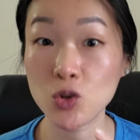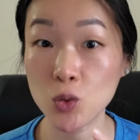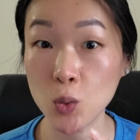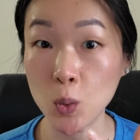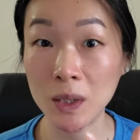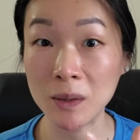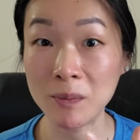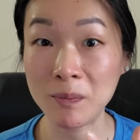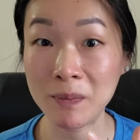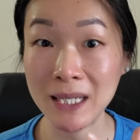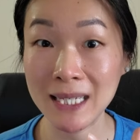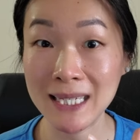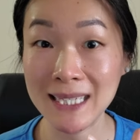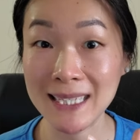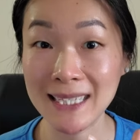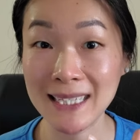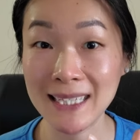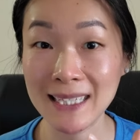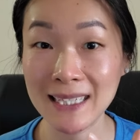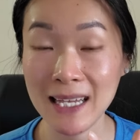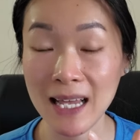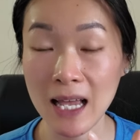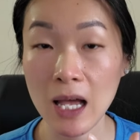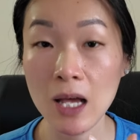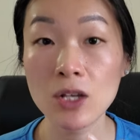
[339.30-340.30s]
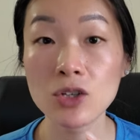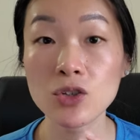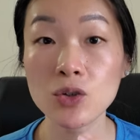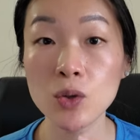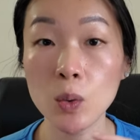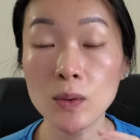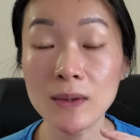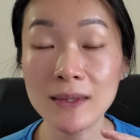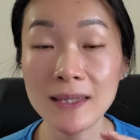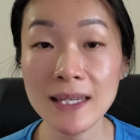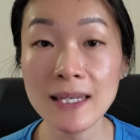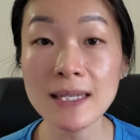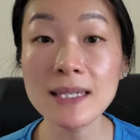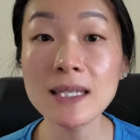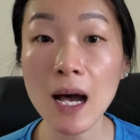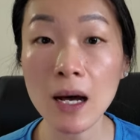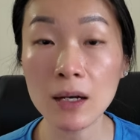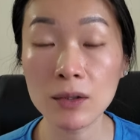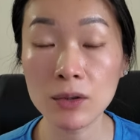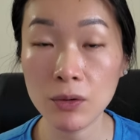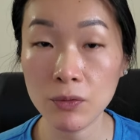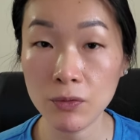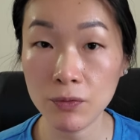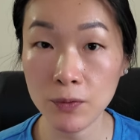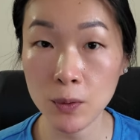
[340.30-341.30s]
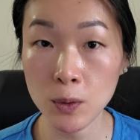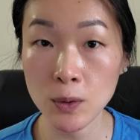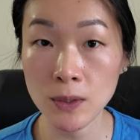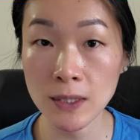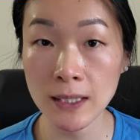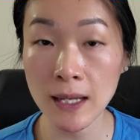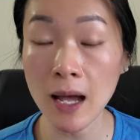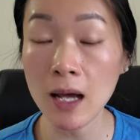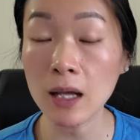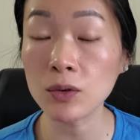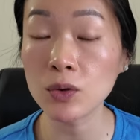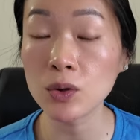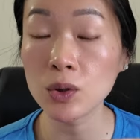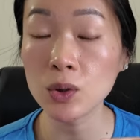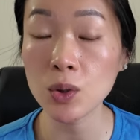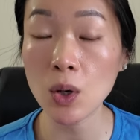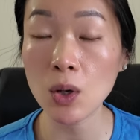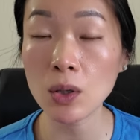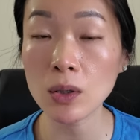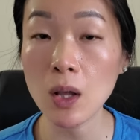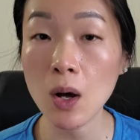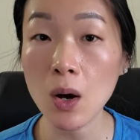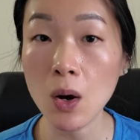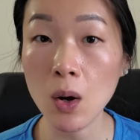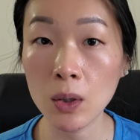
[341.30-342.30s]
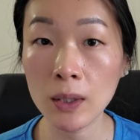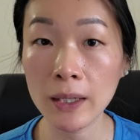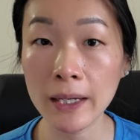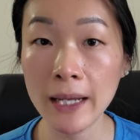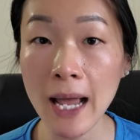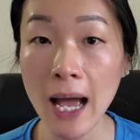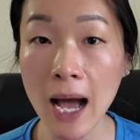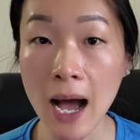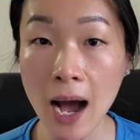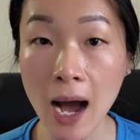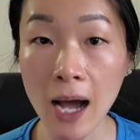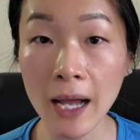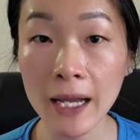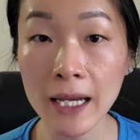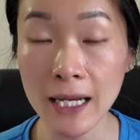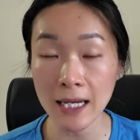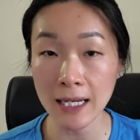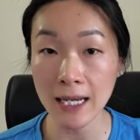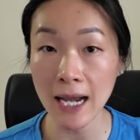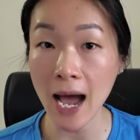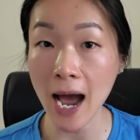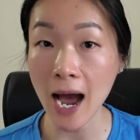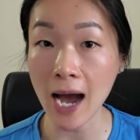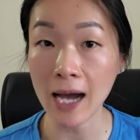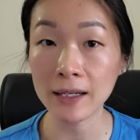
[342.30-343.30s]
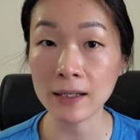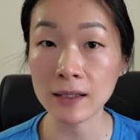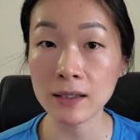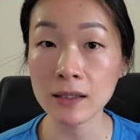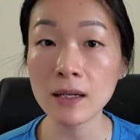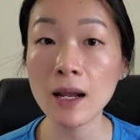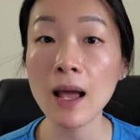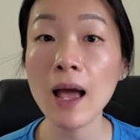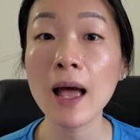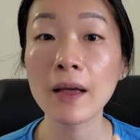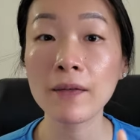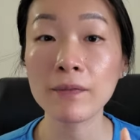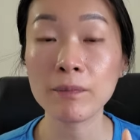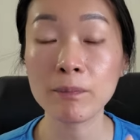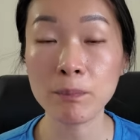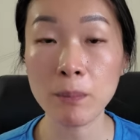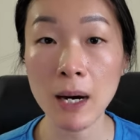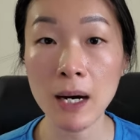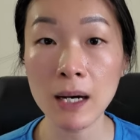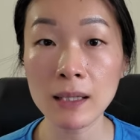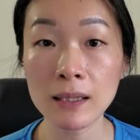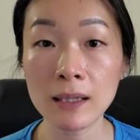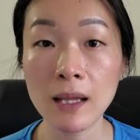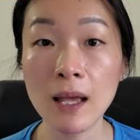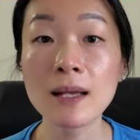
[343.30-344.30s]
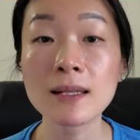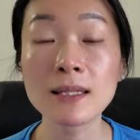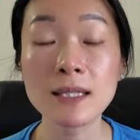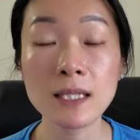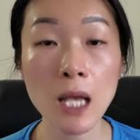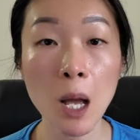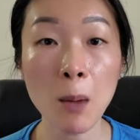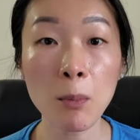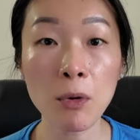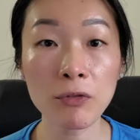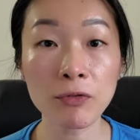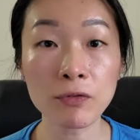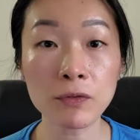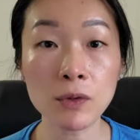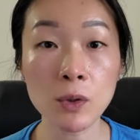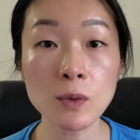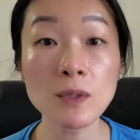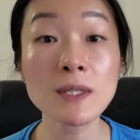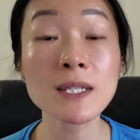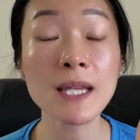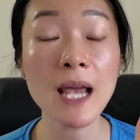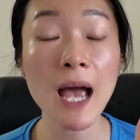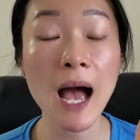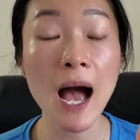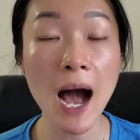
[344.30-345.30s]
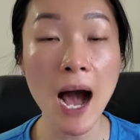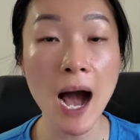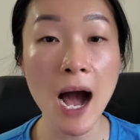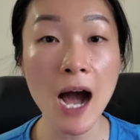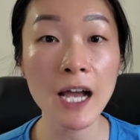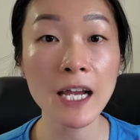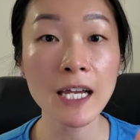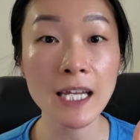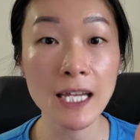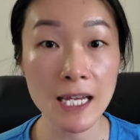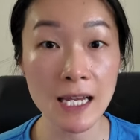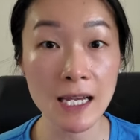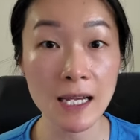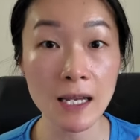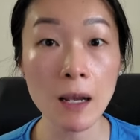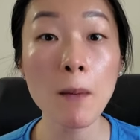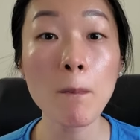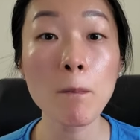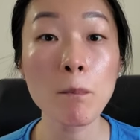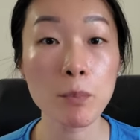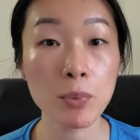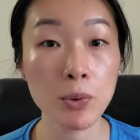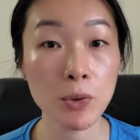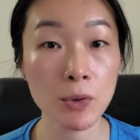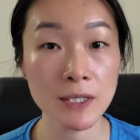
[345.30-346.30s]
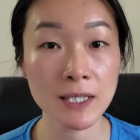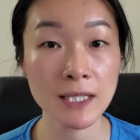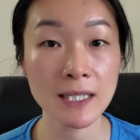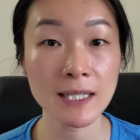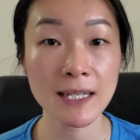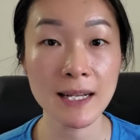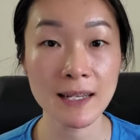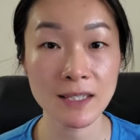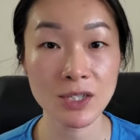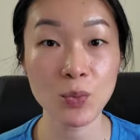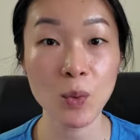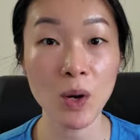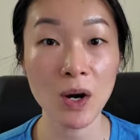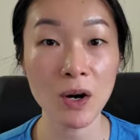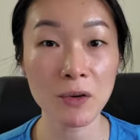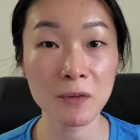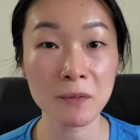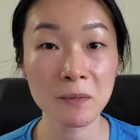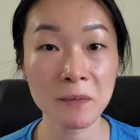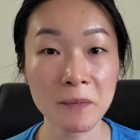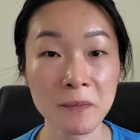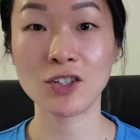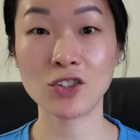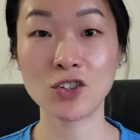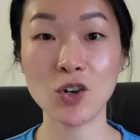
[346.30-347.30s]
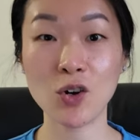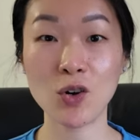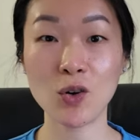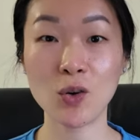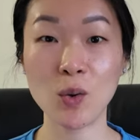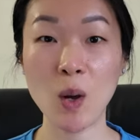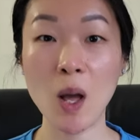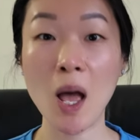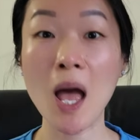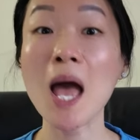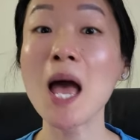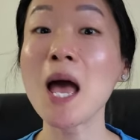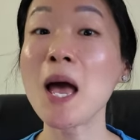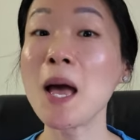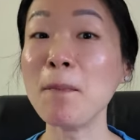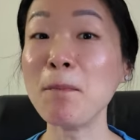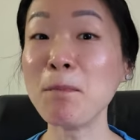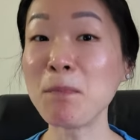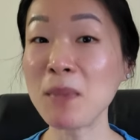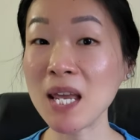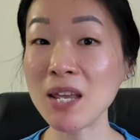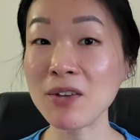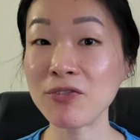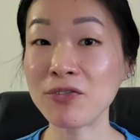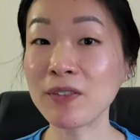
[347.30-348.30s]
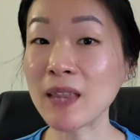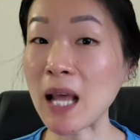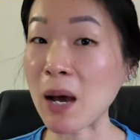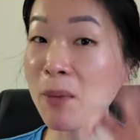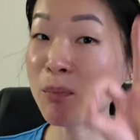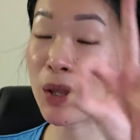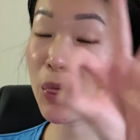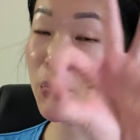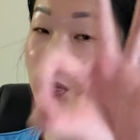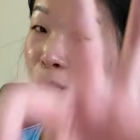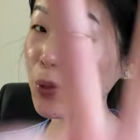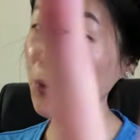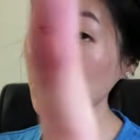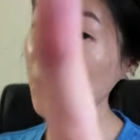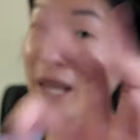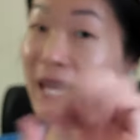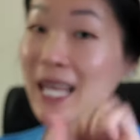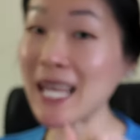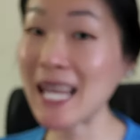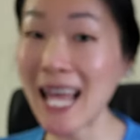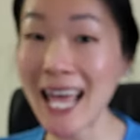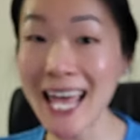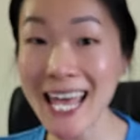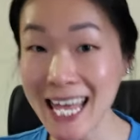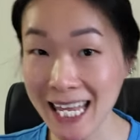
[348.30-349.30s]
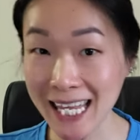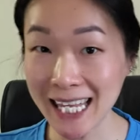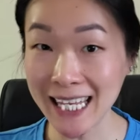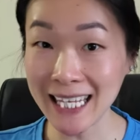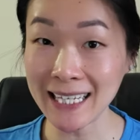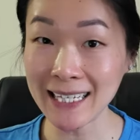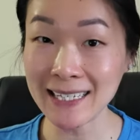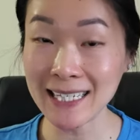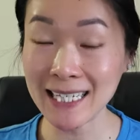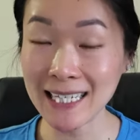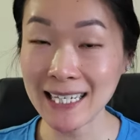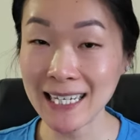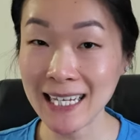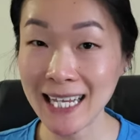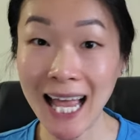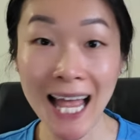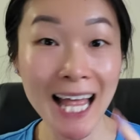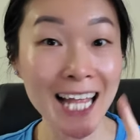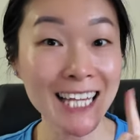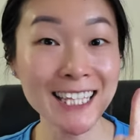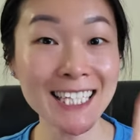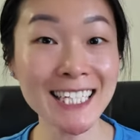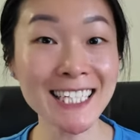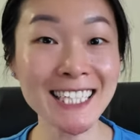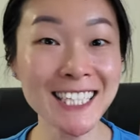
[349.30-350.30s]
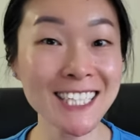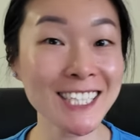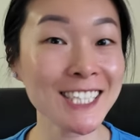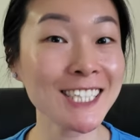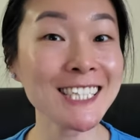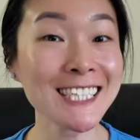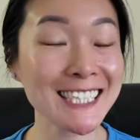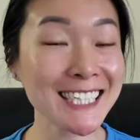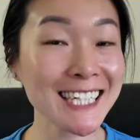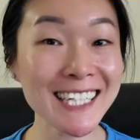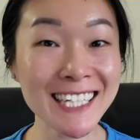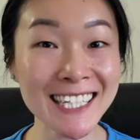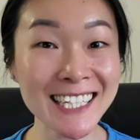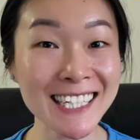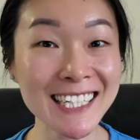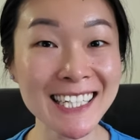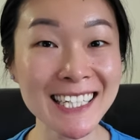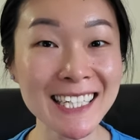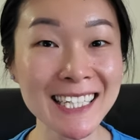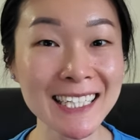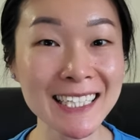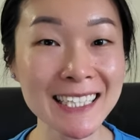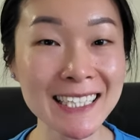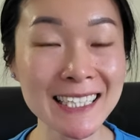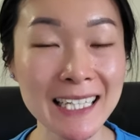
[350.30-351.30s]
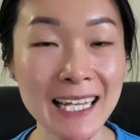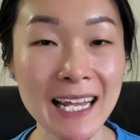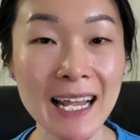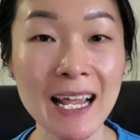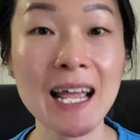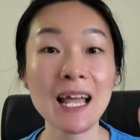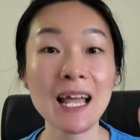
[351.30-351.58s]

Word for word: soybeans. So these are the foods that are not only high in iron, but some of those they are high in protein as well. So myth number three is dun dun dun,